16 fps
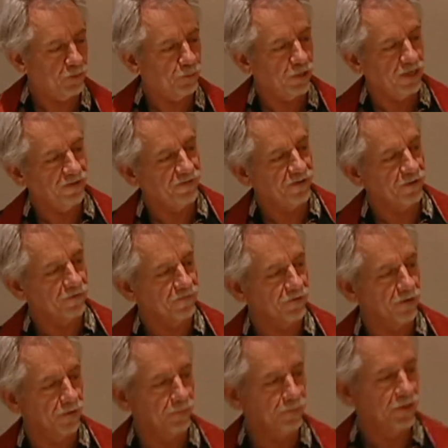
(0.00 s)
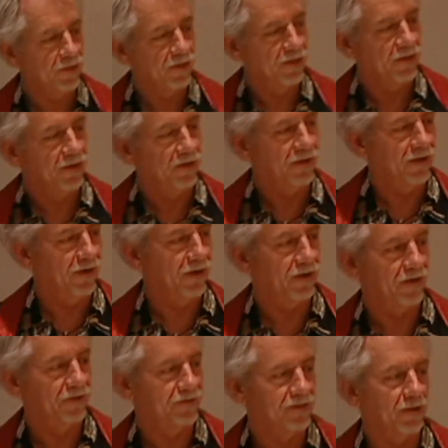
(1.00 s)
play field from
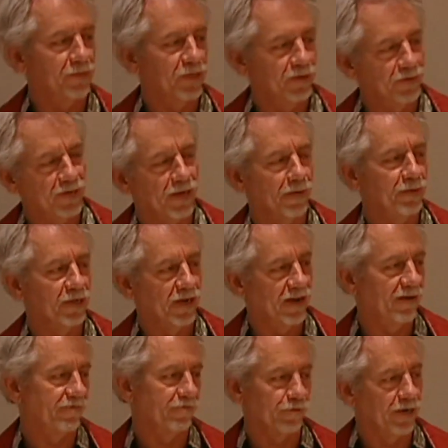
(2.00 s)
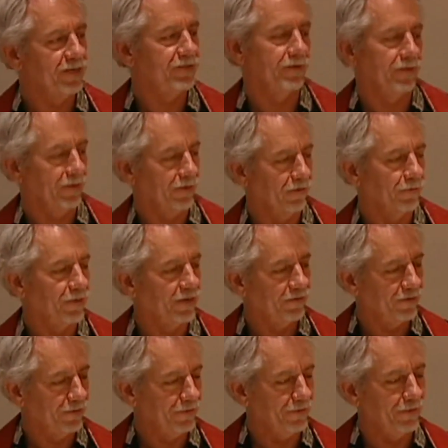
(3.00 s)
uh, WWF wrestling or
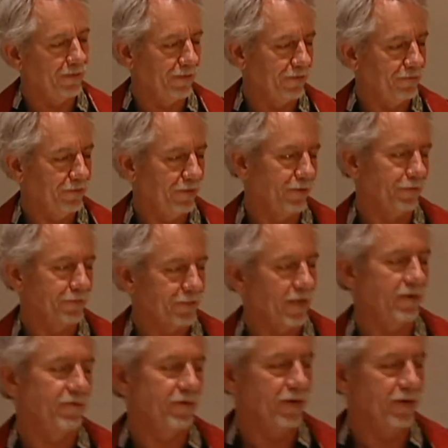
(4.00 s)
whatever, and you know it's kind of a